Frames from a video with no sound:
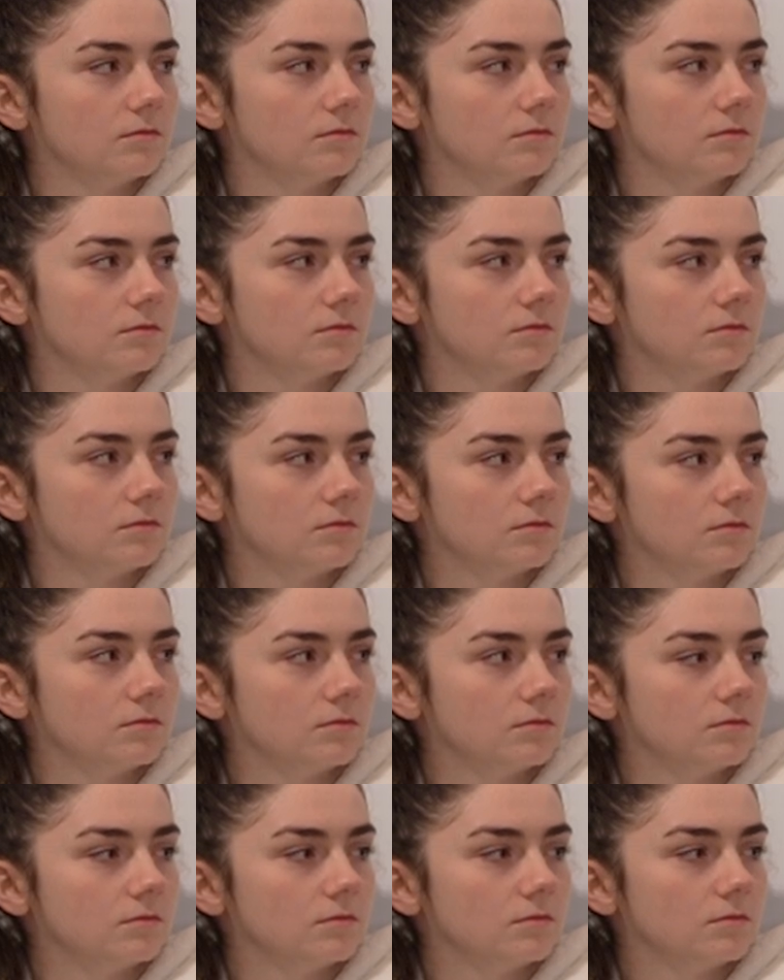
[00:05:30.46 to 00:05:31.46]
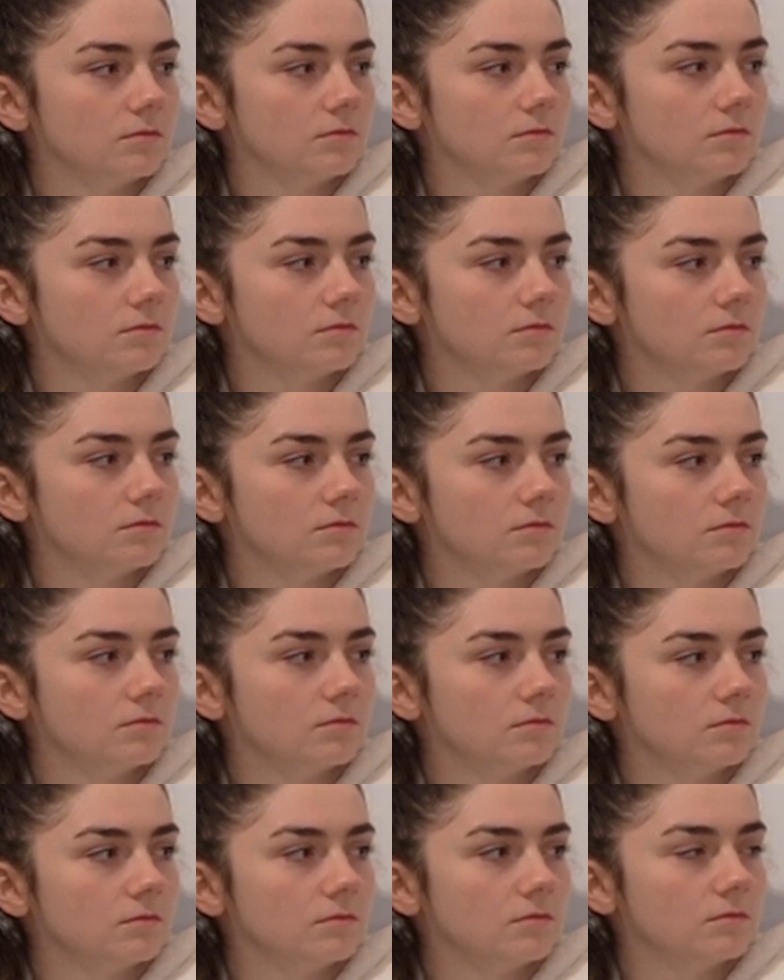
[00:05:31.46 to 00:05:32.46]

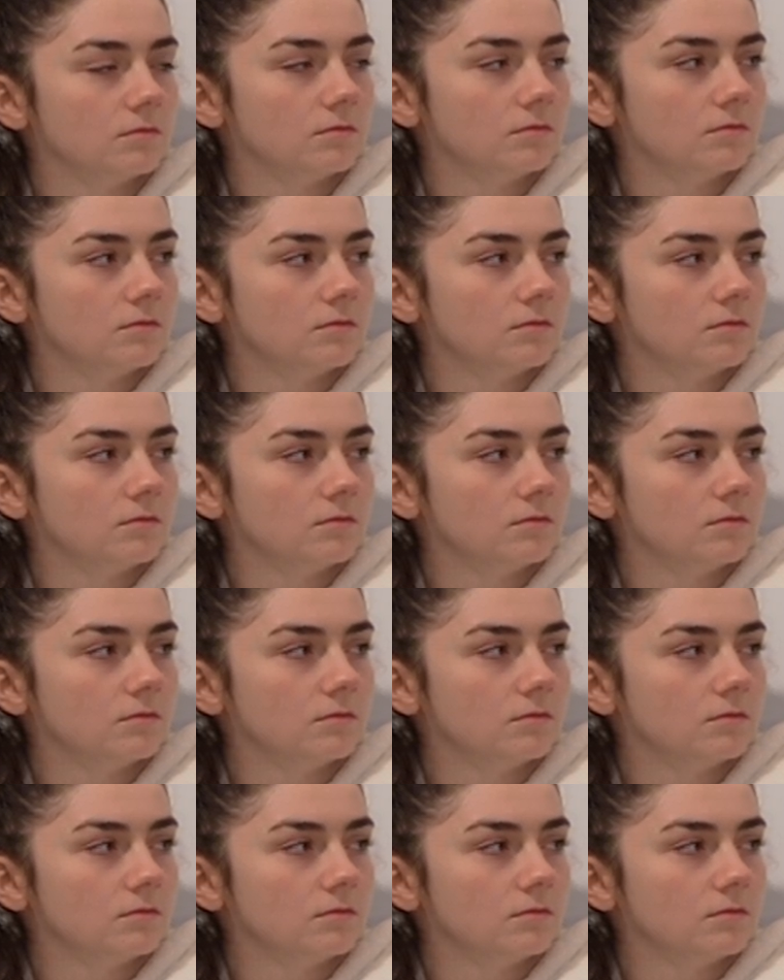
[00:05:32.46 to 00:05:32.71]
[no speech]